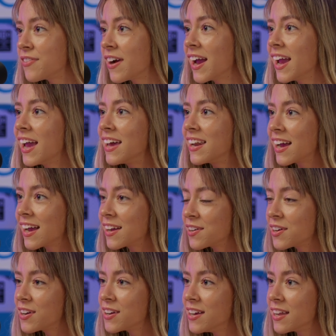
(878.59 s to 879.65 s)
to fight,
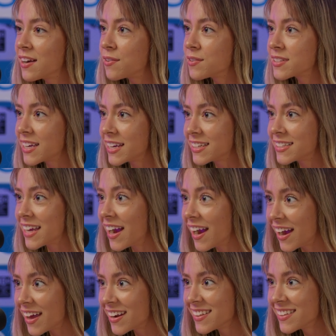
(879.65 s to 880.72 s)
and I was like,
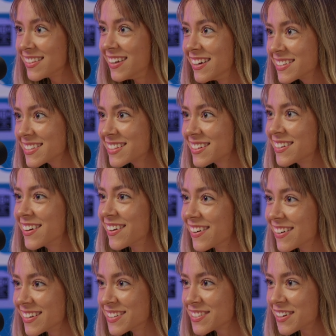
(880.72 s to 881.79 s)
Dad, this
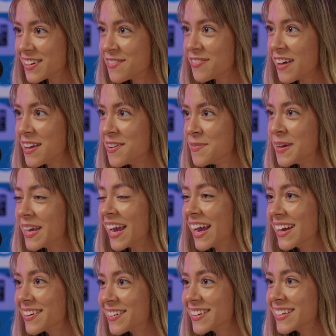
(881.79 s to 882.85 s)
girl is trying to fight me
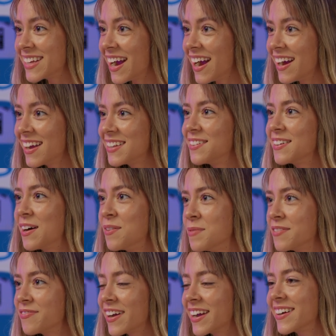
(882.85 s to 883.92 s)
and her dad. You'd help
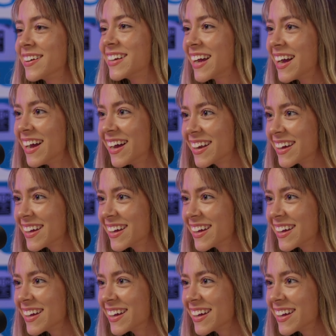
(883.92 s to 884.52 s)
me fight her dad.